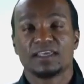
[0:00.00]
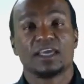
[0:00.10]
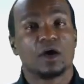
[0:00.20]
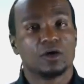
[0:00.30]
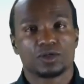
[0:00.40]

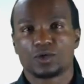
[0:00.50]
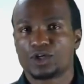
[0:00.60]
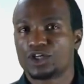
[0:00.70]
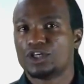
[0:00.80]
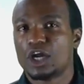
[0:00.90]
They also
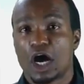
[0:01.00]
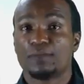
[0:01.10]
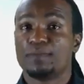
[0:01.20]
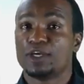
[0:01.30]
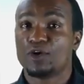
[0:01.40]
should
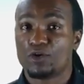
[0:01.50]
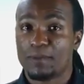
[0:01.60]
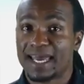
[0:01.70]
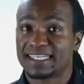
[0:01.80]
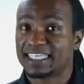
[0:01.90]
not be a
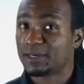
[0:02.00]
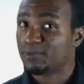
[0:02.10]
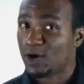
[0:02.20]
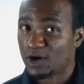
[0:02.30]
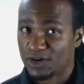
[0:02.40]
romantic
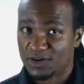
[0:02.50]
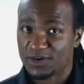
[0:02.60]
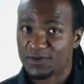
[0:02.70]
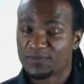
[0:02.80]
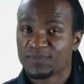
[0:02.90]

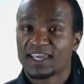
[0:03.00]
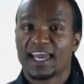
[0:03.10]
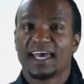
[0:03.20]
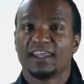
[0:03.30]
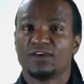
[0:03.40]
partner.
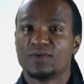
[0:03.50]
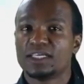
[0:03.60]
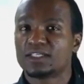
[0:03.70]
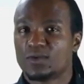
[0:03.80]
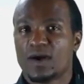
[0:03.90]
And the
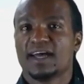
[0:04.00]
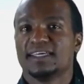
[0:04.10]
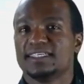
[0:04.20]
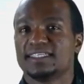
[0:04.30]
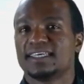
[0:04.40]
reason why
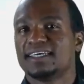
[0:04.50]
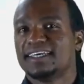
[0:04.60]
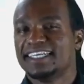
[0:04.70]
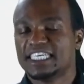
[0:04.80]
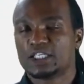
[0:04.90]
is,
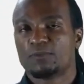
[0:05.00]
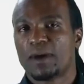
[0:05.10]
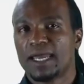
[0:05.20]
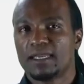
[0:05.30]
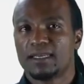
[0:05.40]

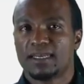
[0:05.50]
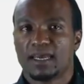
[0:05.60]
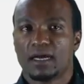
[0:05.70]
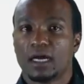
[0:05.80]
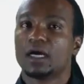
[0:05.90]
despite
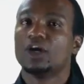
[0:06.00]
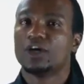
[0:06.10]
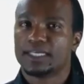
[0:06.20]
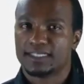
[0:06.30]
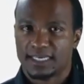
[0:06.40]
their
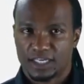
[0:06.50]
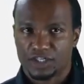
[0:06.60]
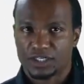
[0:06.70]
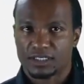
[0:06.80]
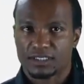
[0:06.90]
good
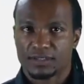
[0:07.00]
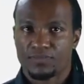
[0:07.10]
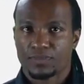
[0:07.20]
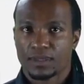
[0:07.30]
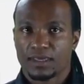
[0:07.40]
intentions,
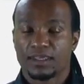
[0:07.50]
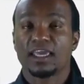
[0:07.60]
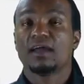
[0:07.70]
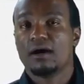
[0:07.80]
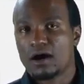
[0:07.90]

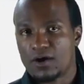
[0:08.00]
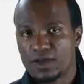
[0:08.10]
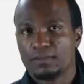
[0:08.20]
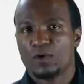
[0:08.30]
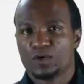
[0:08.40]
they are
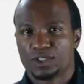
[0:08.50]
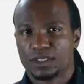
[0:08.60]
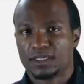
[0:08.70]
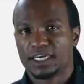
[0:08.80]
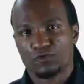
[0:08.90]

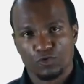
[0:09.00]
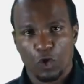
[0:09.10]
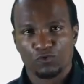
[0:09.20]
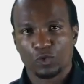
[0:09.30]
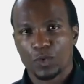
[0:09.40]
emotionally
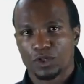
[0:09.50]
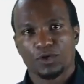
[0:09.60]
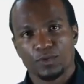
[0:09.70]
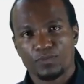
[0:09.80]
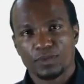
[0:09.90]
involved with
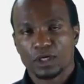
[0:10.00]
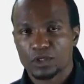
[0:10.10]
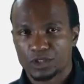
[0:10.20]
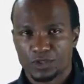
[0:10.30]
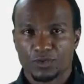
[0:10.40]
you.
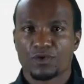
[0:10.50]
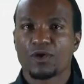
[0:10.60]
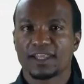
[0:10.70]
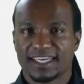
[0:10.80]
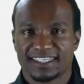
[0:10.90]
Sooner
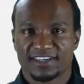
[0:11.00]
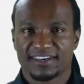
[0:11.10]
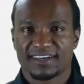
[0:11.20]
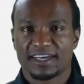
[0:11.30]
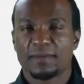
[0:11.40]
or
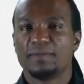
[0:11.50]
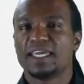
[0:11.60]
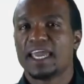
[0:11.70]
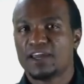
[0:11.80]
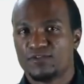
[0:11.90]
later,
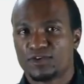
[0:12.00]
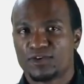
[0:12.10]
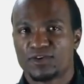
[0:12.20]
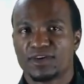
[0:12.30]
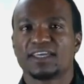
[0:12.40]

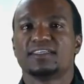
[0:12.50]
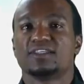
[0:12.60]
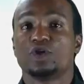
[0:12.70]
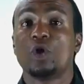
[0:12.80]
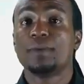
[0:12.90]

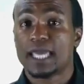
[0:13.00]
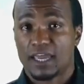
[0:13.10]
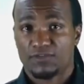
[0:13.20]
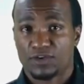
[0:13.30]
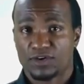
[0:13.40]
your
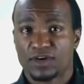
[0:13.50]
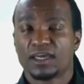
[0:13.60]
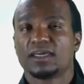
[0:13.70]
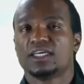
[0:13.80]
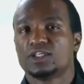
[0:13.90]
behavior
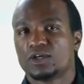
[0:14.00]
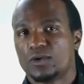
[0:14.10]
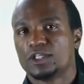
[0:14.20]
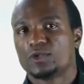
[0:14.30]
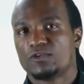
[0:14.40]
is
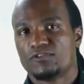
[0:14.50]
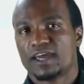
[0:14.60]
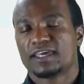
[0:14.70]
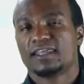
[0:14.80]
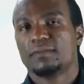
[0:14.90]
going to
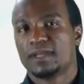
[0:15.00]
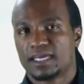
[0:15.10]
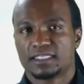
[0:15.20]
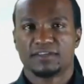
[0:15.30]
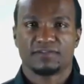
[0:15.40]
affect them
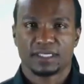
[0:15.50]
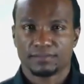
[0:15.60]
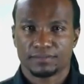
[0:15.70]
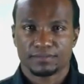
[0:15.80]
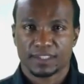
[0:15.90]
negatively.
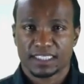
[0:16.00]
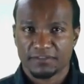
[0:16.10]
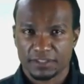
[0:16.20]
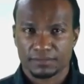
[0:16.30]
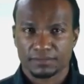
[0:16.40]

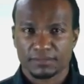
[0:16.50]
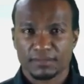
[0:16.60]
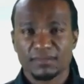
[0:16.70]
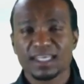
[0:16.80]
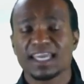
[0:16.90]
7,
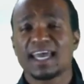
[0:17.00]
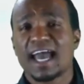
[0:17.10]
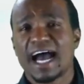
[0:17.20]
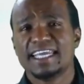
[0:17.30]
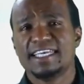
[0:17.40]

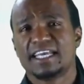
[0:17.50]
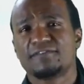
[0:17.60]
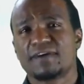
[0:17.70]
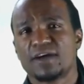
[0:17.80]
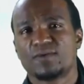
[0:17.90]

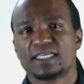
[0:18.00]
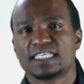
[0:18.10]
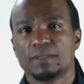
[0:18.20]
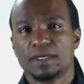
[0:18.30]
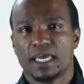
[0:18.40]
identify
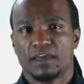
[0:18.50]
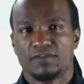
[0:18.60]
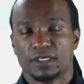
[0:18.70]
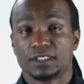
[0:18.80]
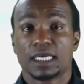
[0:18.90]
risky
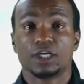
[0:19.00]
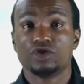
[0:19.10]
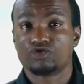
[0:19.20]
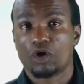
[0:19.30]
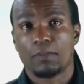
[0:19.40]
behaviors
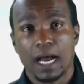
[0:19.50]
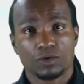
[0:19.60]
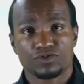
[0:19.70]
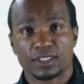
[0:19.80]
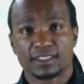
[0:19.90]
and draw
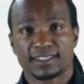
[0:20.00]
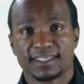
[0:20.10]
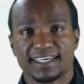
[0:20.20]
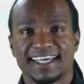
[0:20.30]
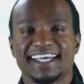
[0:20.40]
boundaries.
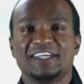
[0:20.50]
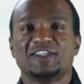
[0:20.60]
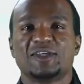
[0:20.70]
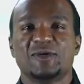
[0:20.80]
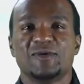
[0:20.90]

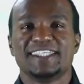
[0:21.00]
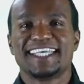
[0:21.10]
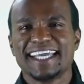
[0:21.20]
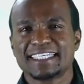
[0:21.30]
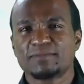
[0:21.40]
So
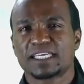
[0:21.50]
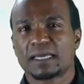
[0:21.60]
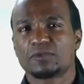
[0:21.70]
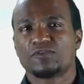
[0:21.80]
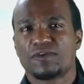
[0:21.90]
take some
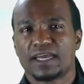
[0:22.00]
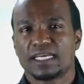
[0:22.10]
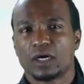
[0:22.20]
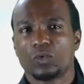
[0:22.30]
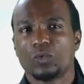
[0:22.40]
time to
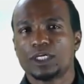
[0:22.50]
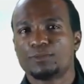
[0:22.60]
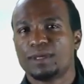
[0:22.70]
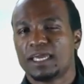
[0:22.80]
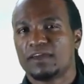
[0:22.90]
find out
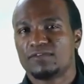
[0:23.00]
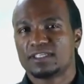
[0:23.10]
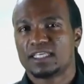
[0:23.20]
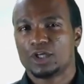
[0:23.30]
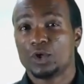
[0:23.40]
which
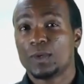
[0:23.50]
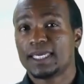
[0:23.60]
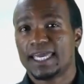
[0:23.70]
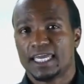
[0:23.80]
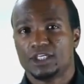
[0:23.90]
behaviors that you
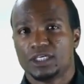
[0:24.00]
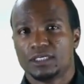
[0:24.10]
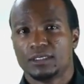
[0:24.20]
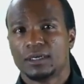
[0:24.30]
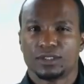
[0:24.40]
engage
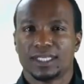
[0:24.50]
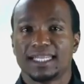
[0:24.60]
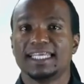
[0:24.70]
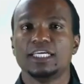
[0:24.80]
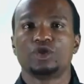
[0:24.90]
in that
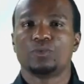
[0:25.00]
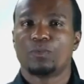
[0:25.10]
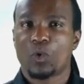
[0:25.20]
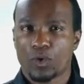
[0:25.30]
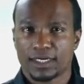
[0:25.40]
lead to
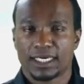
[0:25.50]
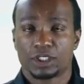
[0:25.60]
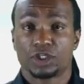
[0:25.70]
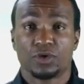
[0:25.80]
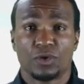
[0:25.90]
porn
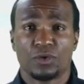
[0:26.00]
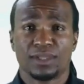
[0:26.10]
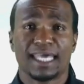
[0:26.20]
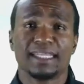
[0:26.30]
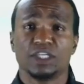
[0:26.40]
addiction or
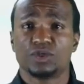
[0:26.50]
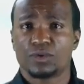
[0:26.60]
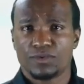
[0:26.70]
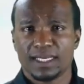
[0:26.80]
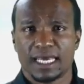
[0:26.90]
that lead to
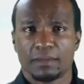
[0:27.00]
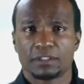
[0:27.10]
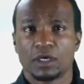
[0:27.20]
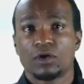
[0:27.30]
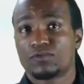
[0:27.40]
a
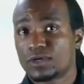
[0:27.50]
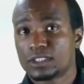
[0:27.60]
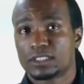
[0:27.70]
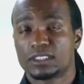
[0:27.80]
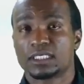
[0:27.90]
relapse. For
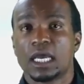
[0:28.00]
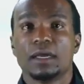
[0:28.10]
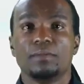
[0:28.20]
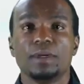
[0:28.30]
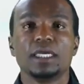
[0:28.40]
instance,
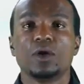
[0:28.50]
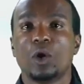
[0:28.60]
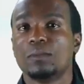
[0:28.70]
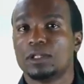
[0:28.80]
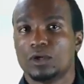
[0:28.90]
being
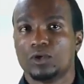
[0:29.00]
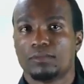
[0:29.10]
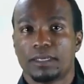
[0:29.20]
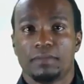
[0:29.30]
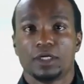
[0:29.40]
home alone
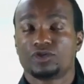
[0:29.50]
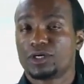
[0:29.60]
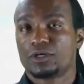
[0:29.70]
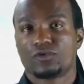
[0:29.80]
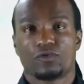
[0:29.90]
might be a
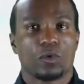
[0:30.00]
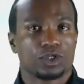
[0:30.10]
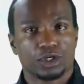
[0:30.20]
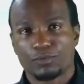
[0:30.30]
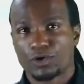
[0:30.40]
trigger for
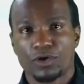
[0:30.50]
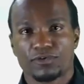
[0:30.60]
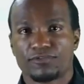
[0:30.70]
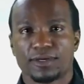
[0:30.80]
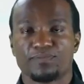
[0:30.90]
watching
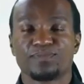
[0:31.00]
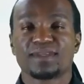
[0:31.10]
pornography.